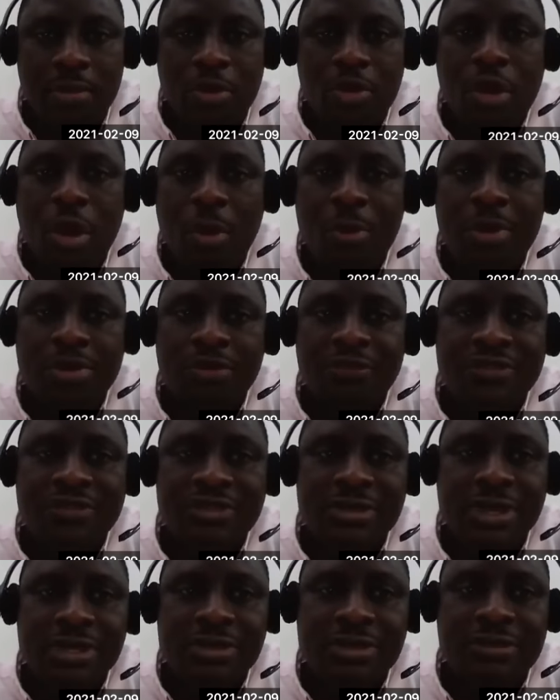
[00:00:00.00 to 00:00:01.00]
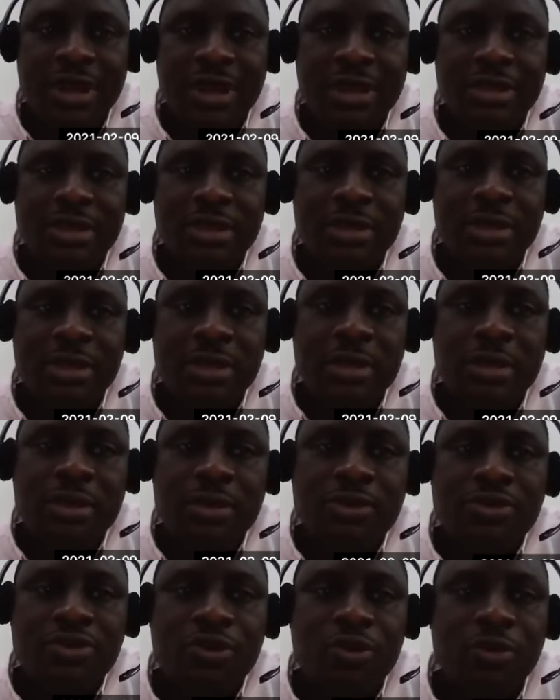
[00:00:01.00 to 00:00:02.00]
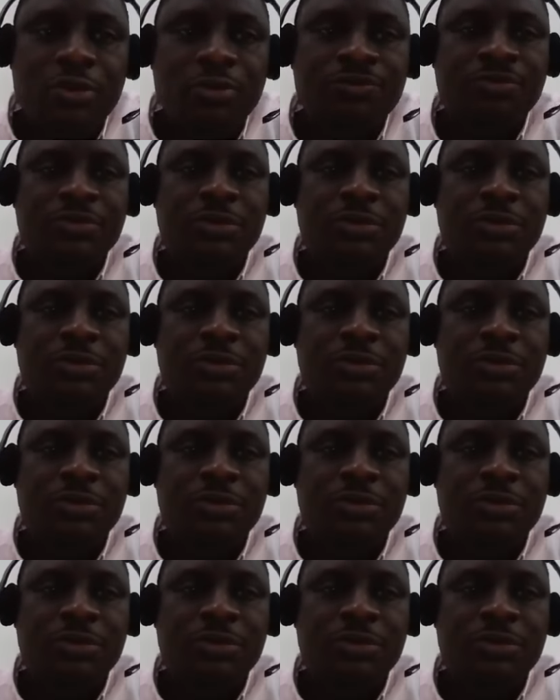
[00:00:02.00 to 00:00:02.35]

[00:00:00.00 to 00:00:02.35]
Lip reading: Corporate officers, right? So